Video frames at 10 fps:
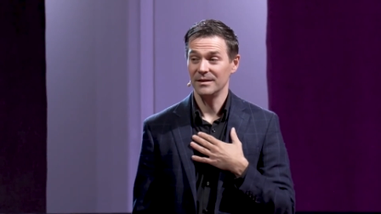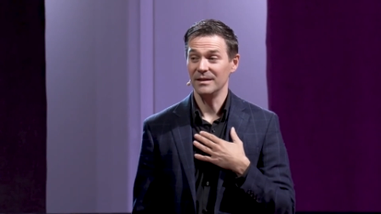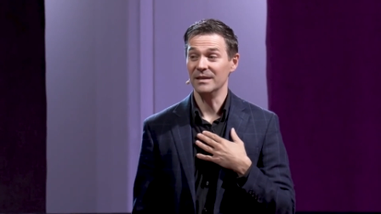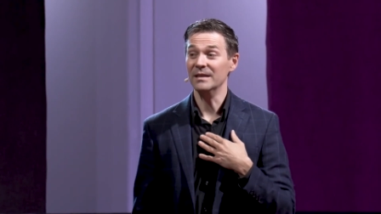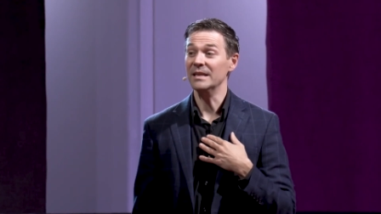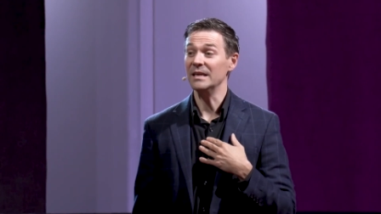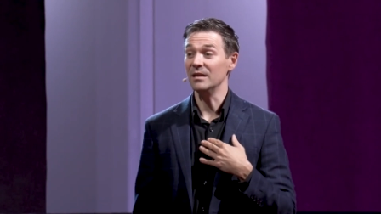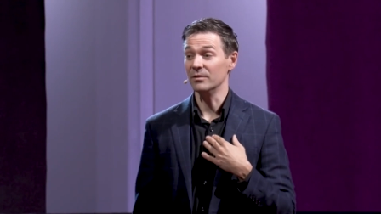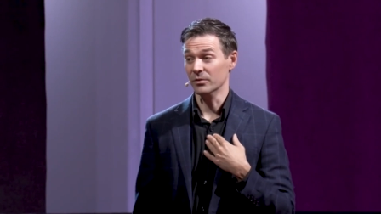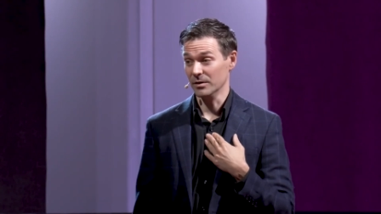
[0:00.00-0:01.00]

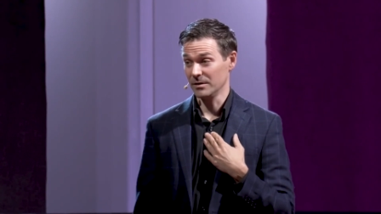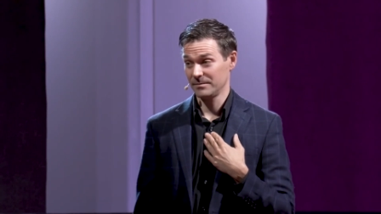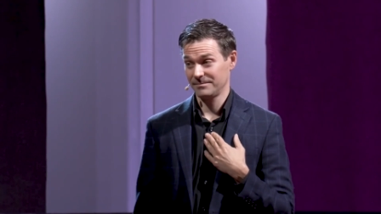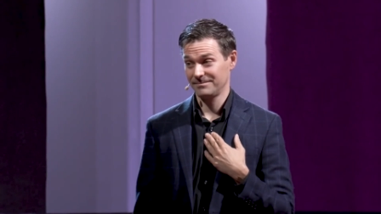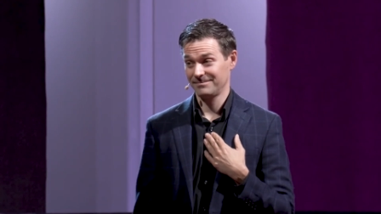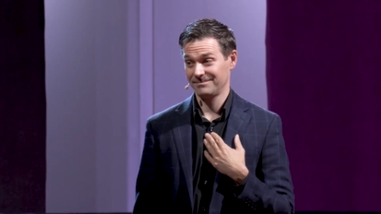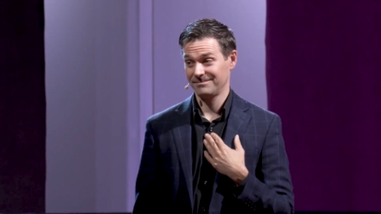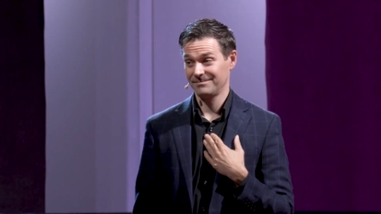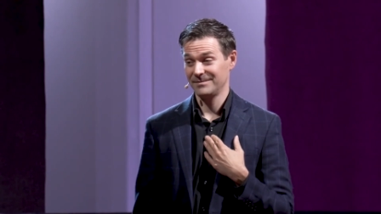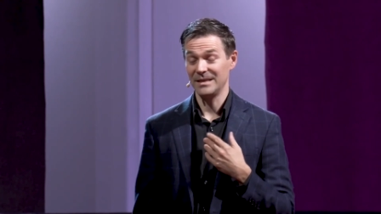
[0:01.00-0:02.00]
Neither.
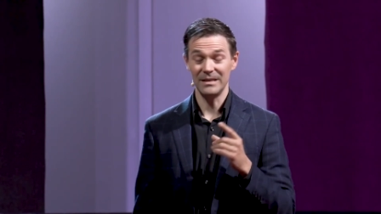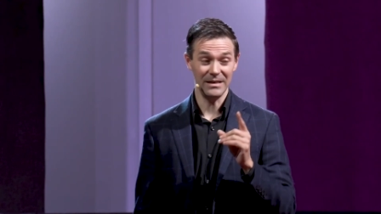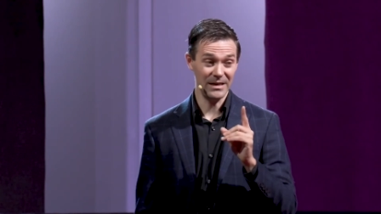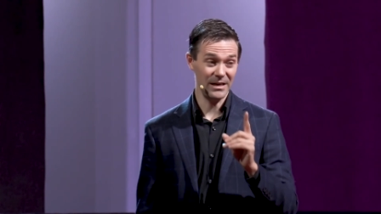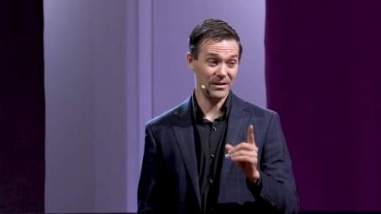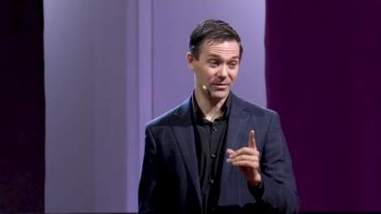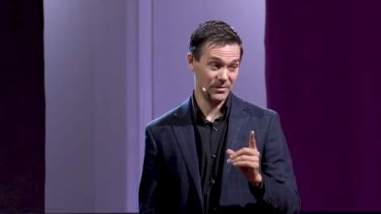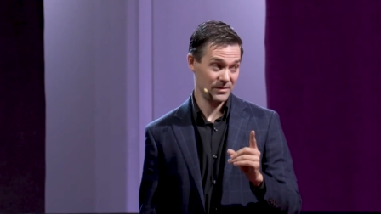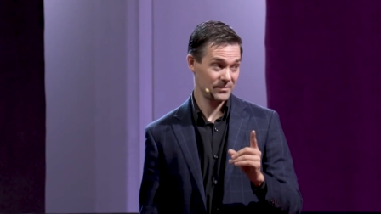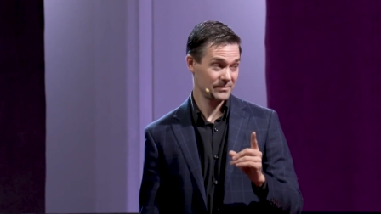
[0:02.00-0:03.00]

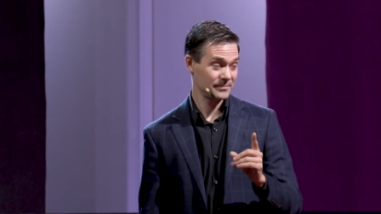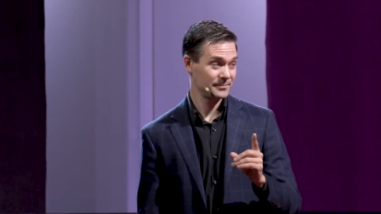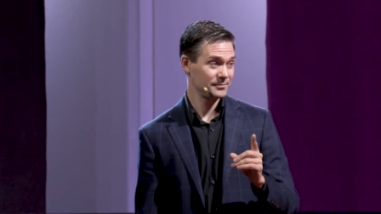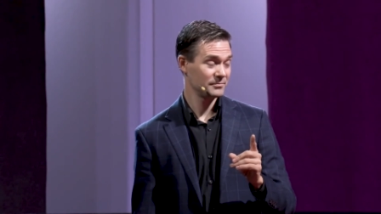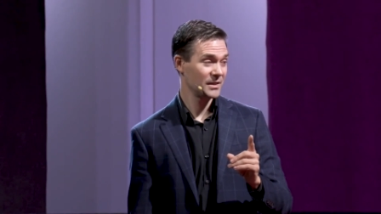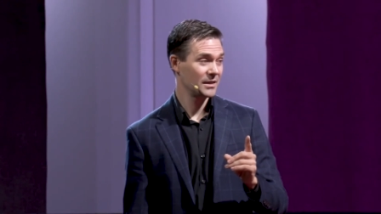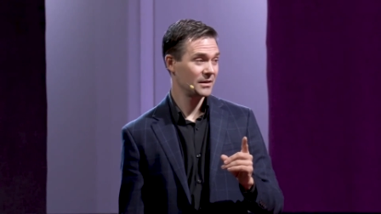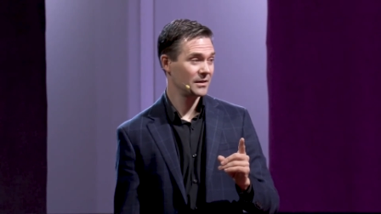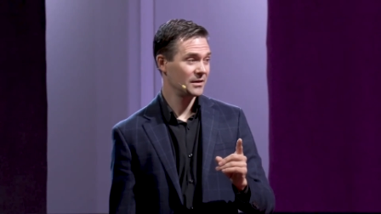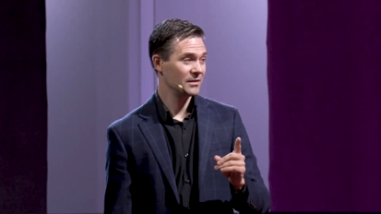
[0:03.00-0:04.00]
Neither.
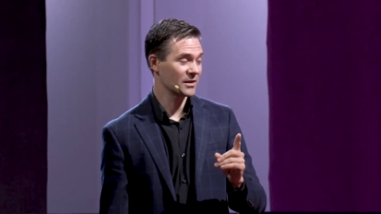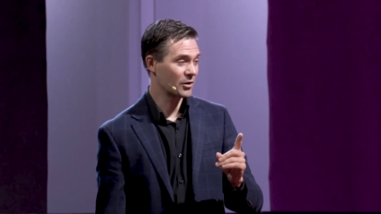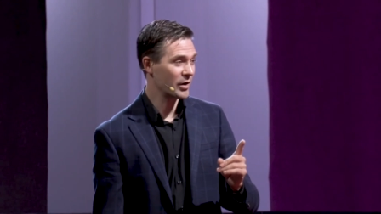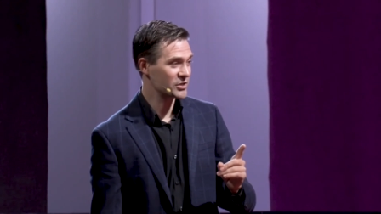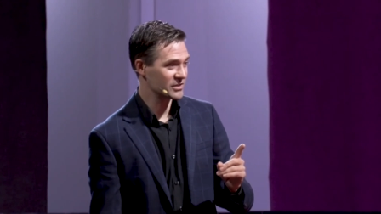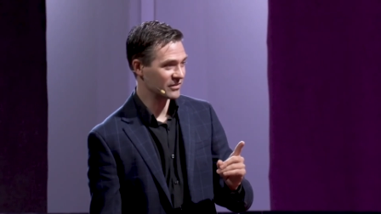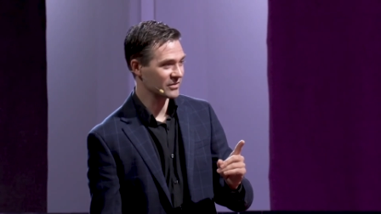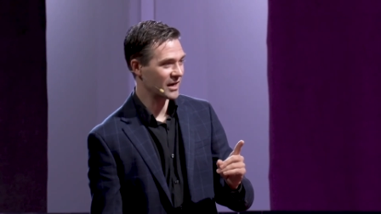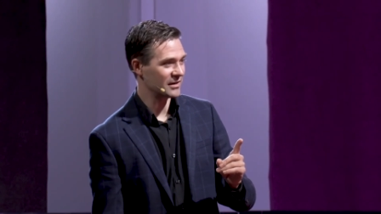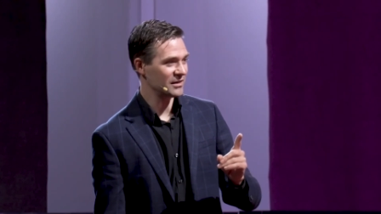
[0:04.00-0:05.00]
The question is
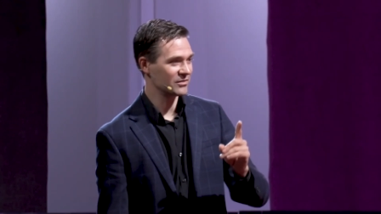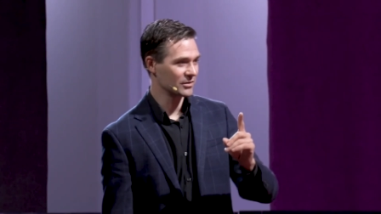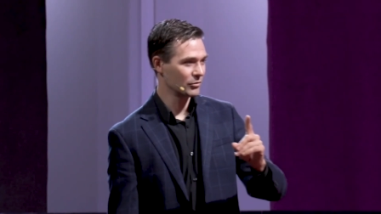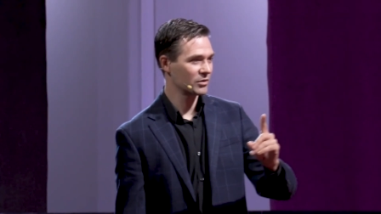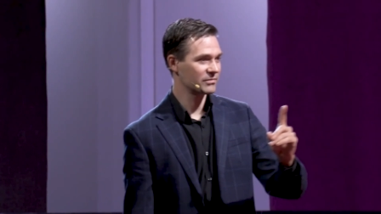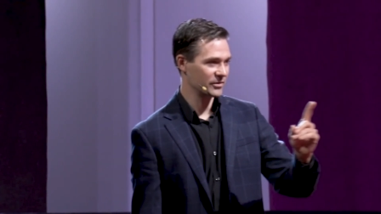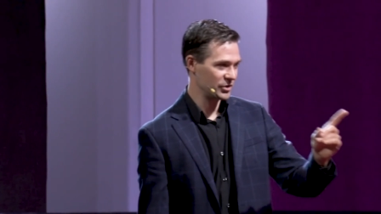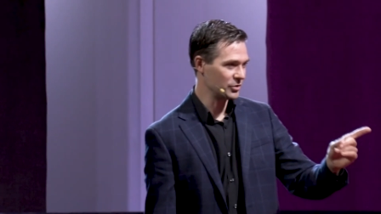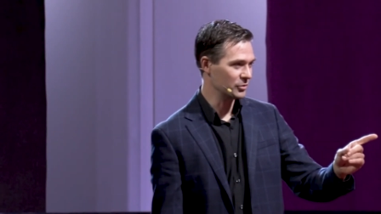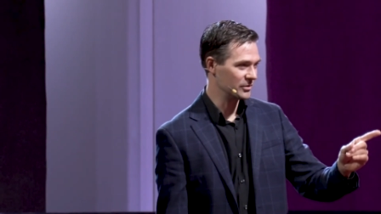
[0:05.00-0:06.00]
not, is the Lord for
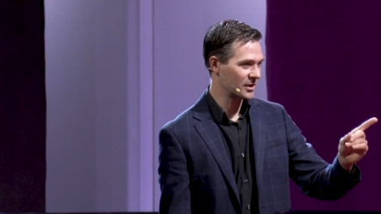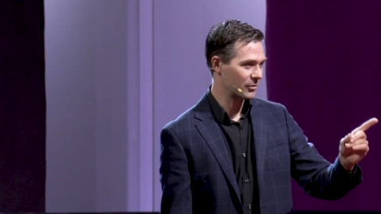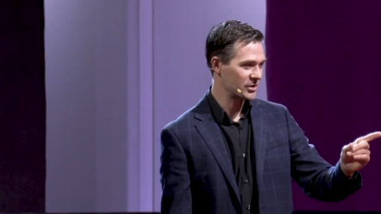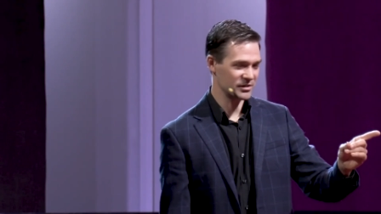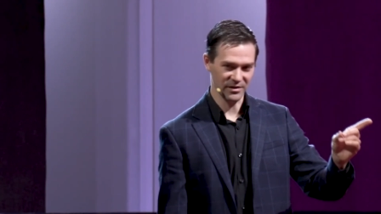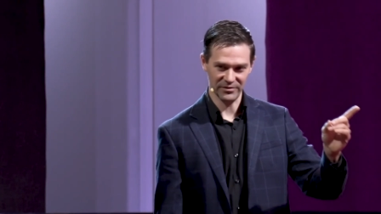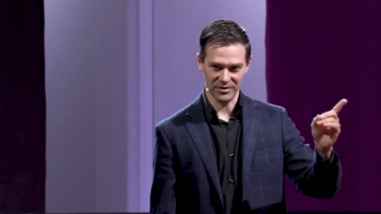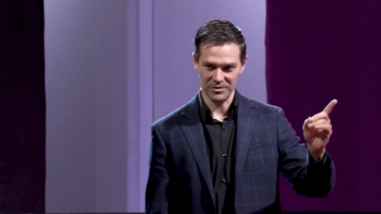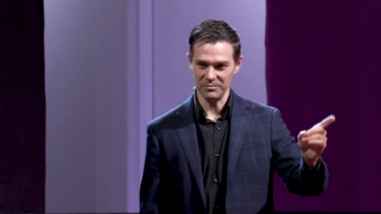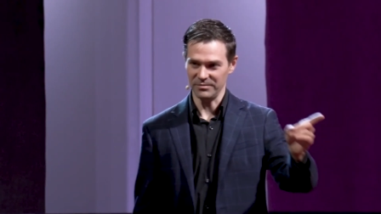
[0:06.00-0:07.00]
you? The question is, are
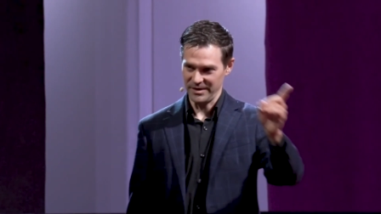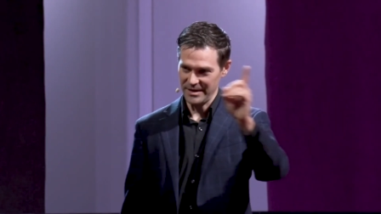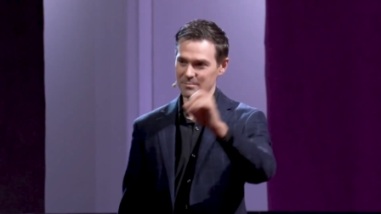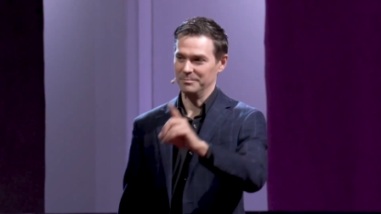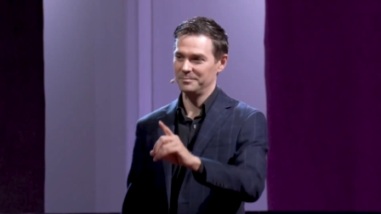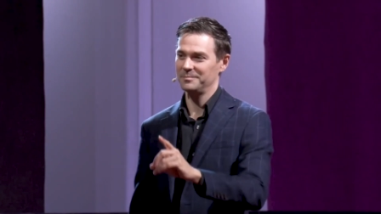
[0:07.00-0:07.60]
you for him?